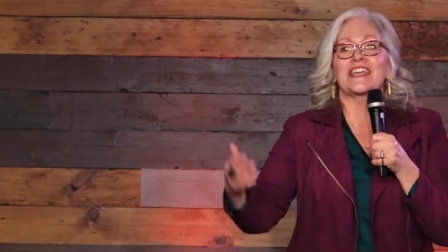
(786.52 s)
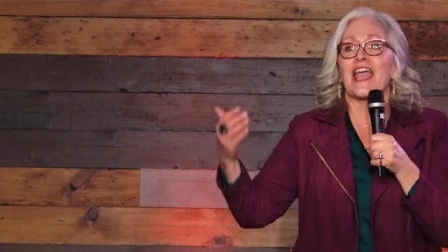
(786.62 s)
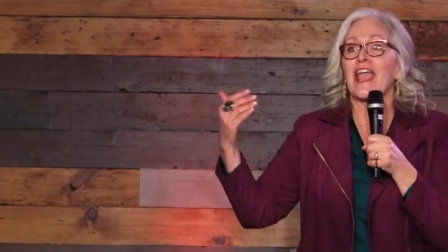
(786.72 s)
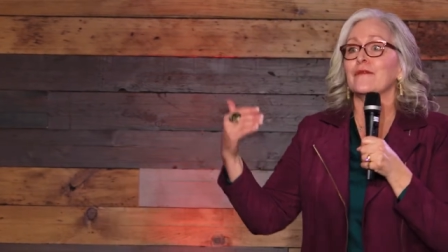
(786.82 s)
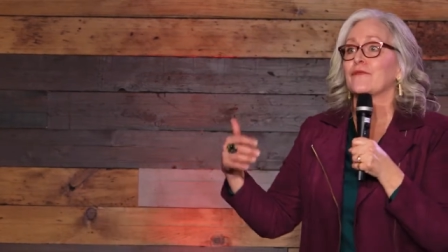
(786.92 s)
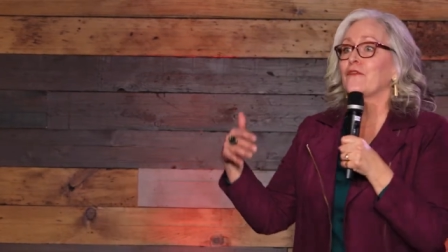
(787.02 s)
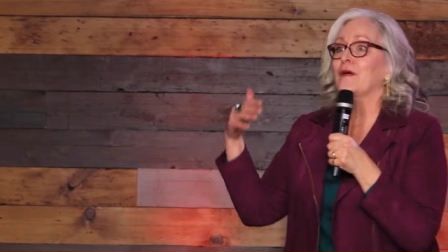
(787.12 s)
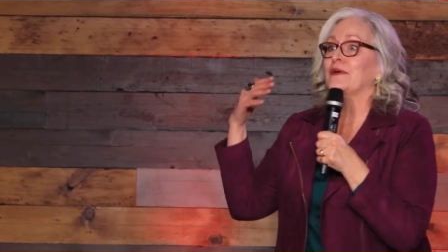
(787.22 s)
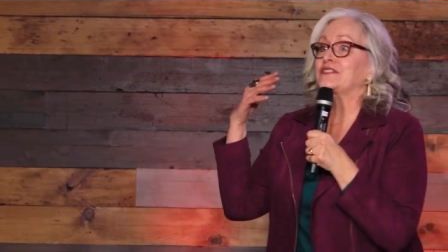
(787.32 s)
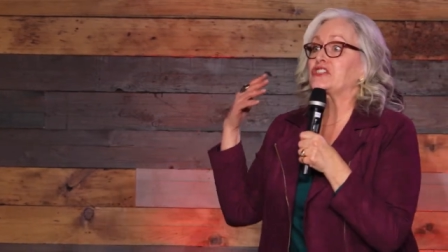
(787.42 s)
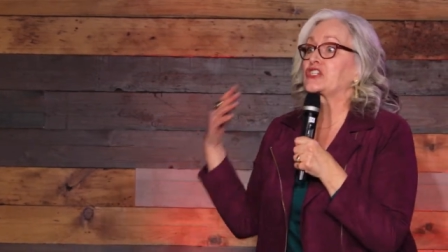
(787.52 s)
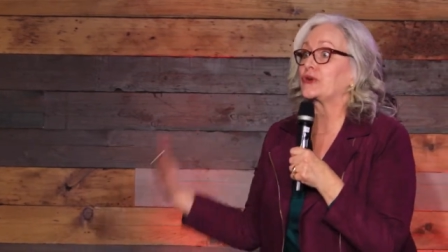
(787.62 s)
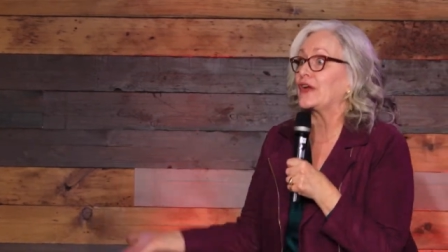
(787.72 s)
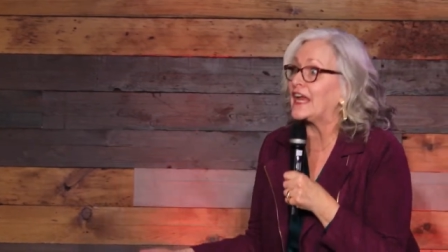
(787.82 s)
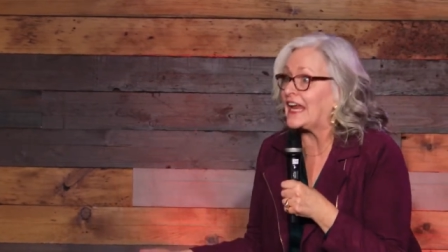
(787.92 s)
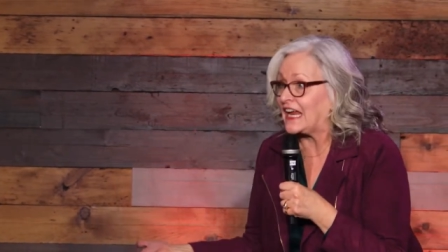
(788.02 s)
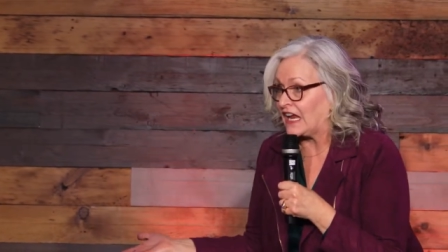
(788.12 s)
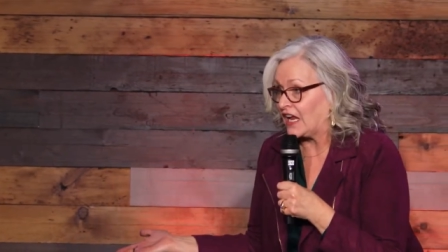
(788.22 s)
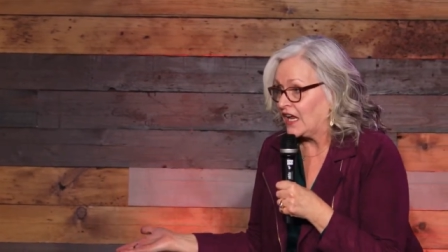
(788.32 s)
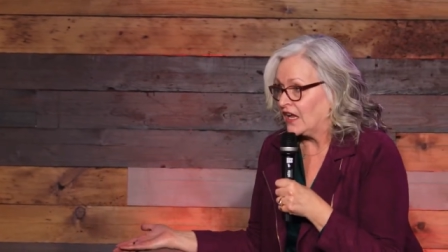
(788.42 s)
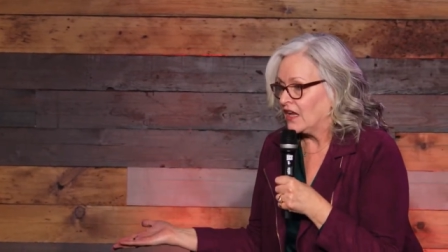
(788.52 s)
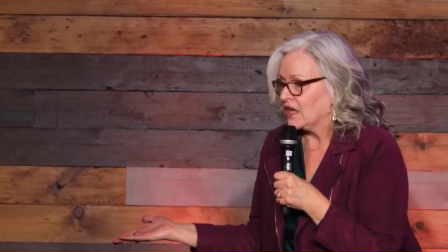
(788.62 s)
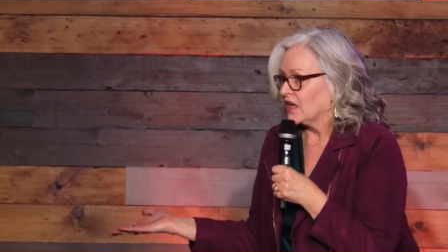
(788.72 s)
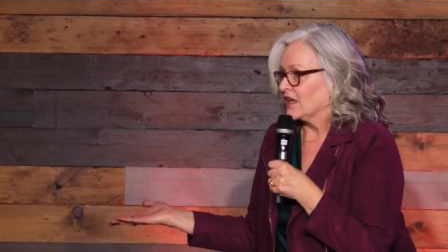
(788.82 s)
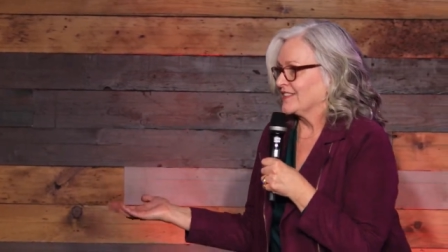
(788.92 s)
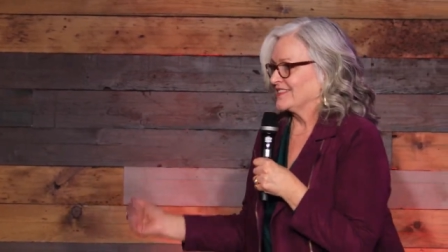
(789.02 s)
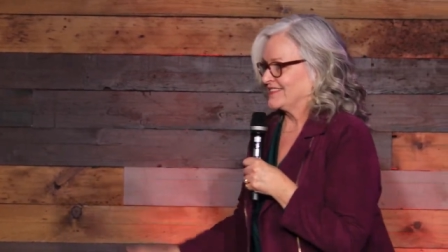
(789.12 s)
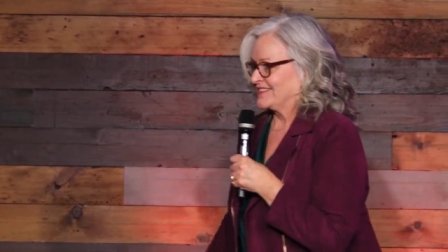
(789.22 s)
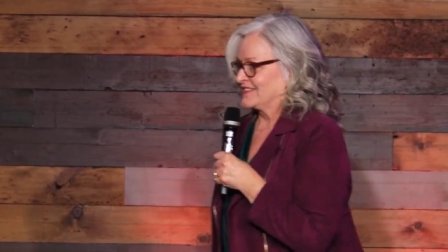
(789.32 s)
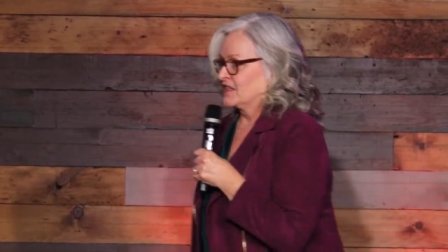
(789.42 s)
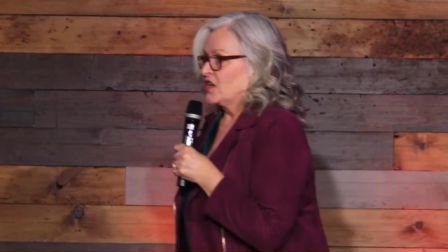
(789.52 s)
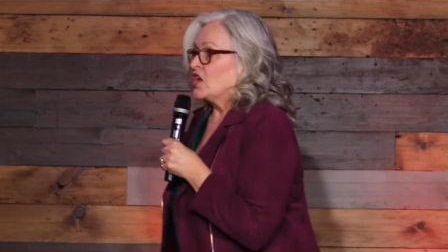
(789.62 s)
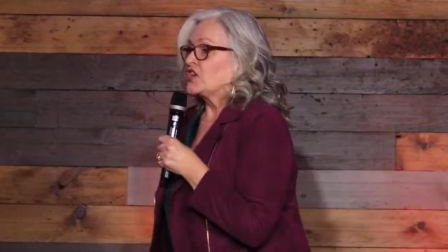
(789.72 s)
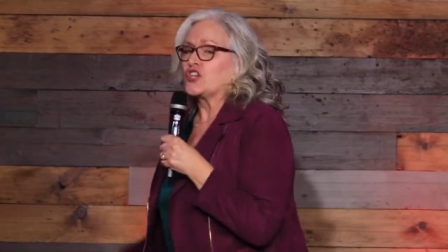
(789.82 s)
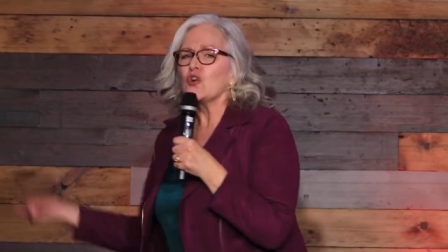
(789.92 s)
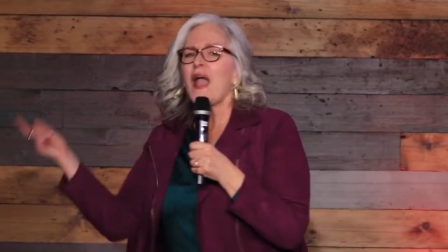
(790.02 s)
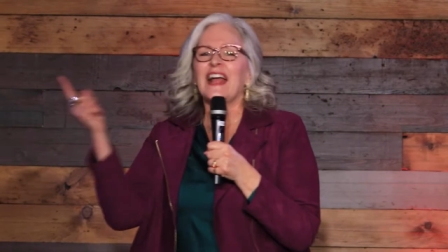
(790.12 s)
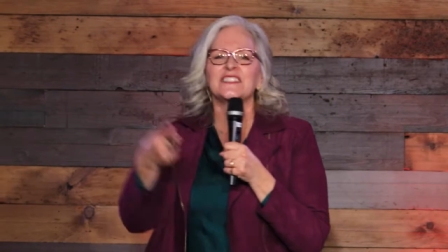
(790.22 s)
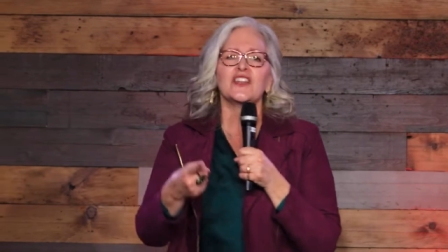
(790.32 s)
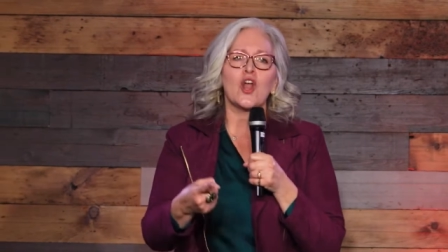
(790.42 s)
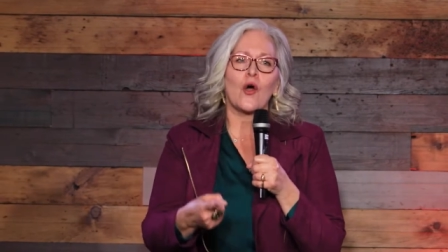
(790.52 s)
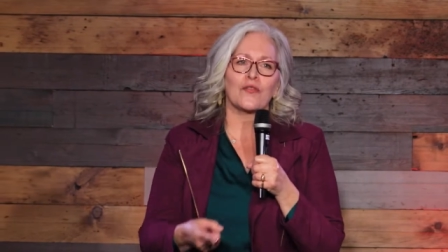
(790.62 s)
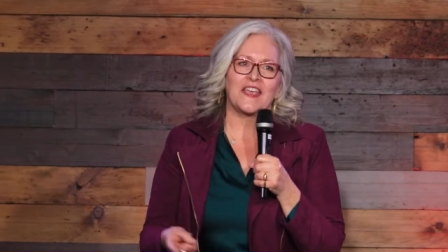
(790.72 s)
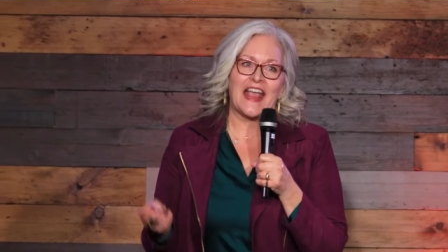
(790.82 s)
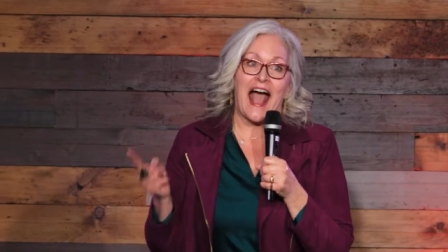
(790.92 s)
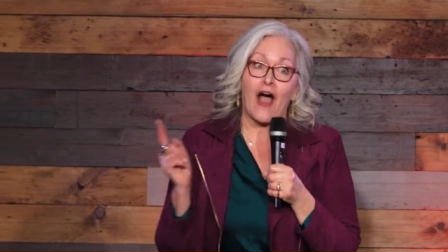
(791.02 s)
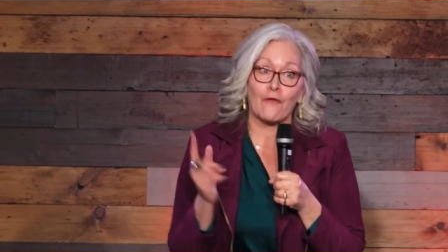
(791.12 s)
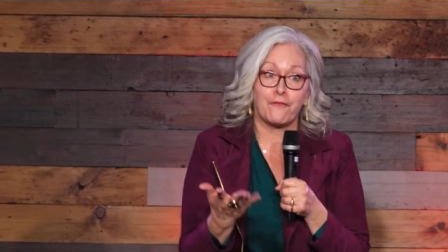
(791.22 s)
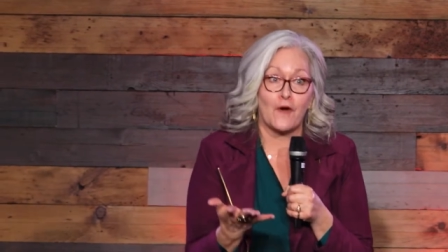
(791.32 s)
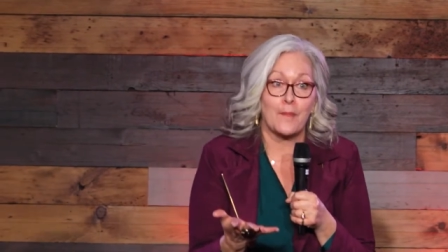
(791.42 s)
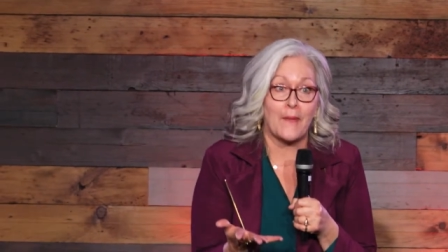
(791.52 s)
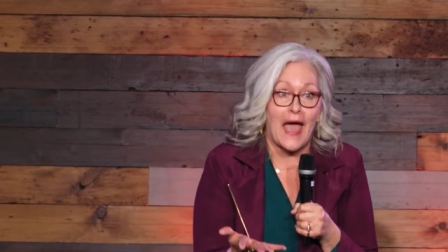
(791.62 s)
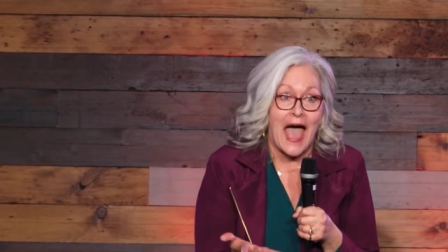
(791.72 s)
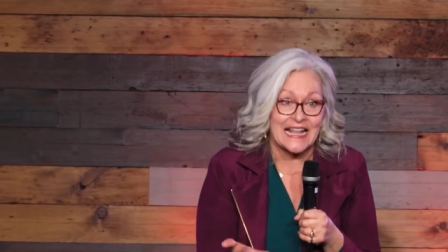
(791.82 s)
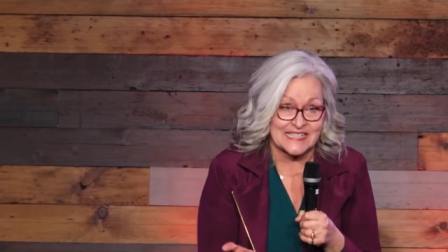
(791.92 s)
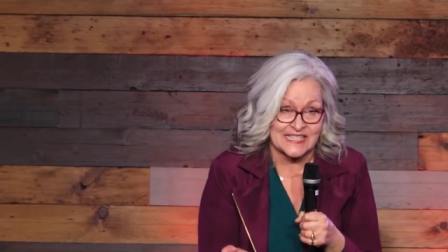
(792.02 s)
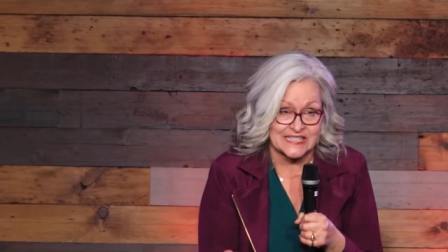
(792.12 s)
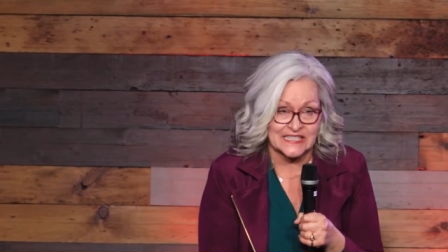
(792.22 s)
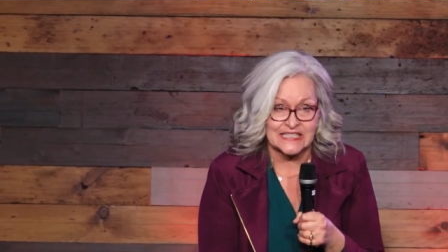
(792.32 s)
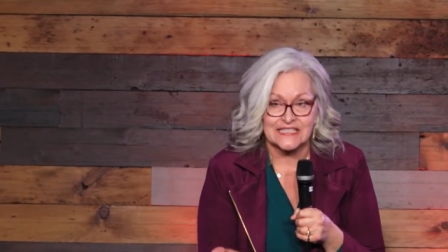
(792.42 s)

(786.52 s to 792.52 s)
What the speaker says: came from a tree. You had to know the alphabet.